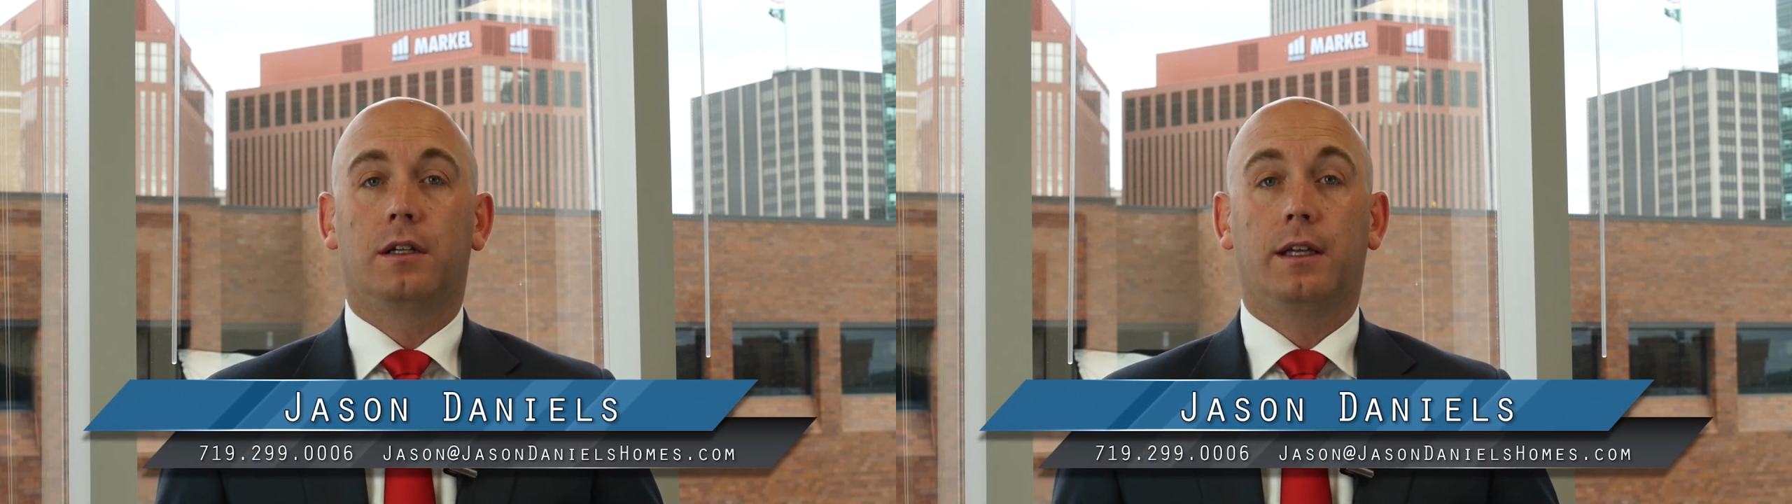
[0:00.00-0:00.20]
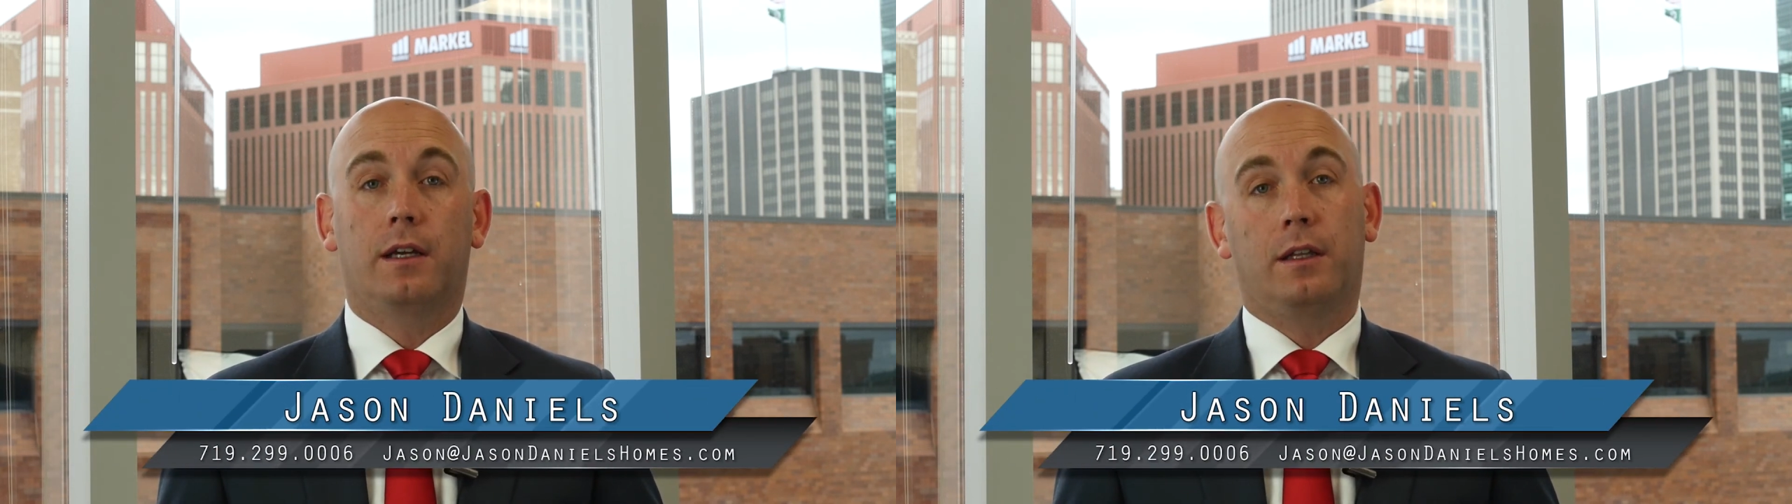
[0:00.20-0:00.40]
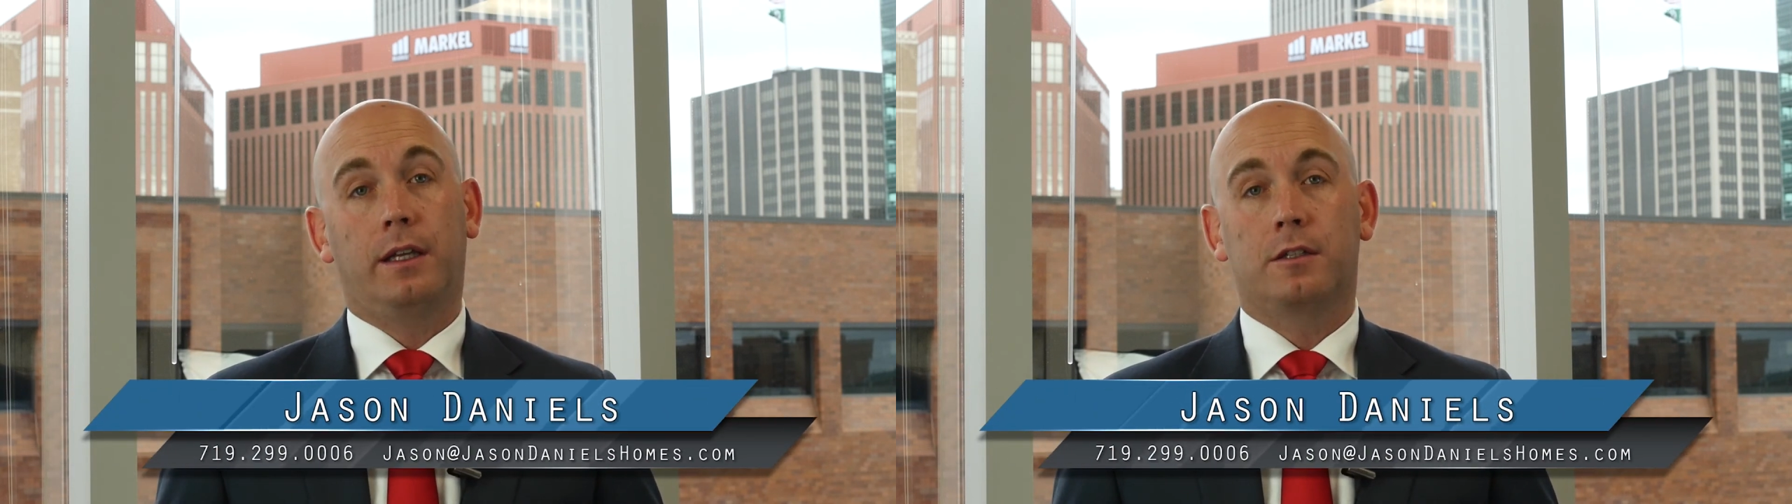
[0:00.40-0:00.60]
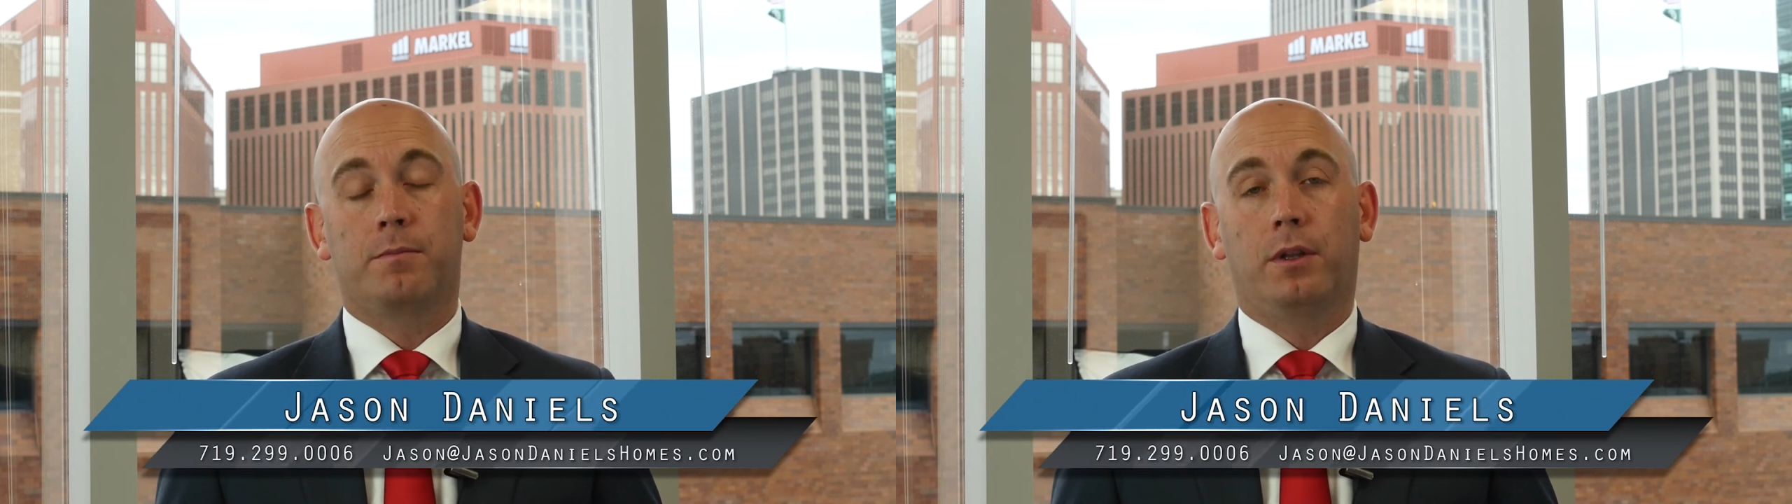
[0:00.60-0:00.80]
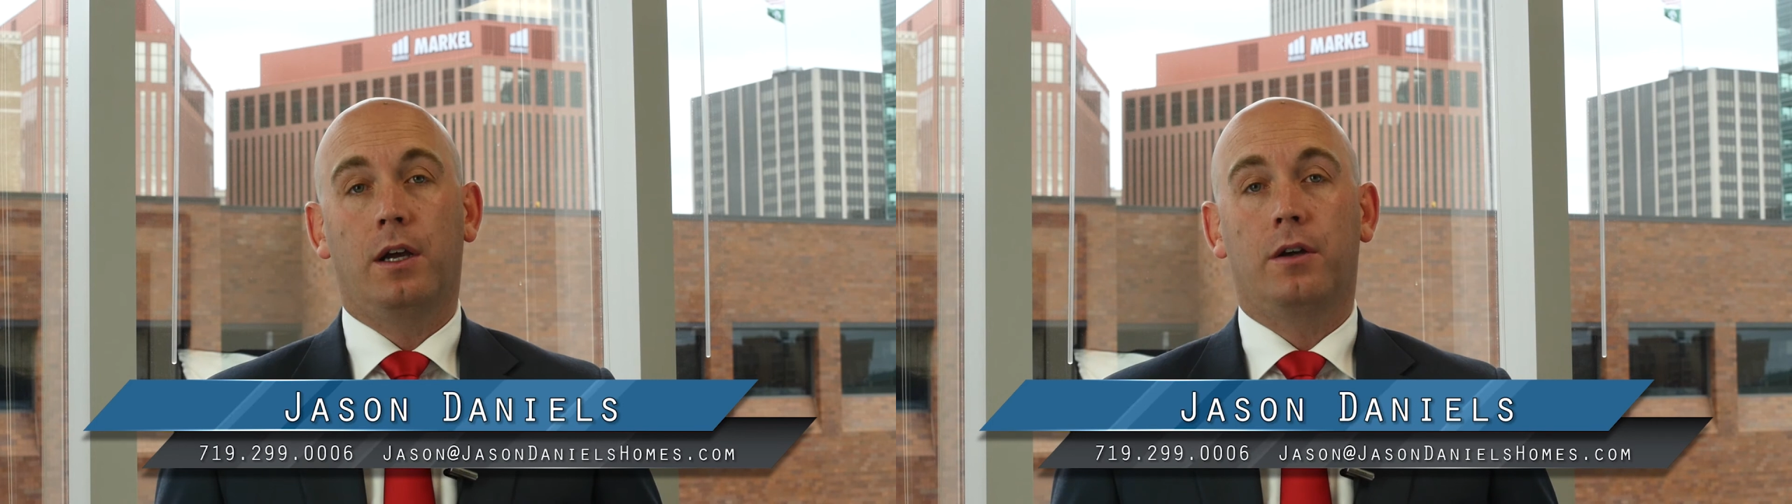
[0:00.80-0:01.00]
click on the links
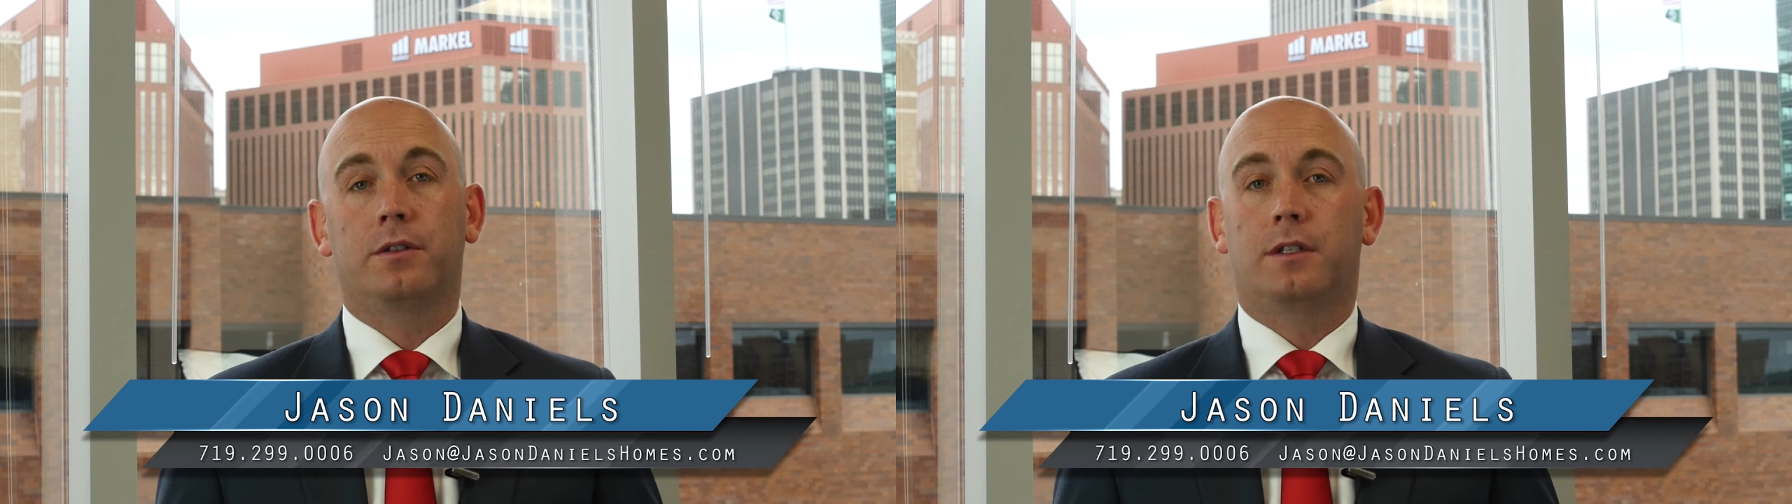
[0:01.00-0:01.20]
below,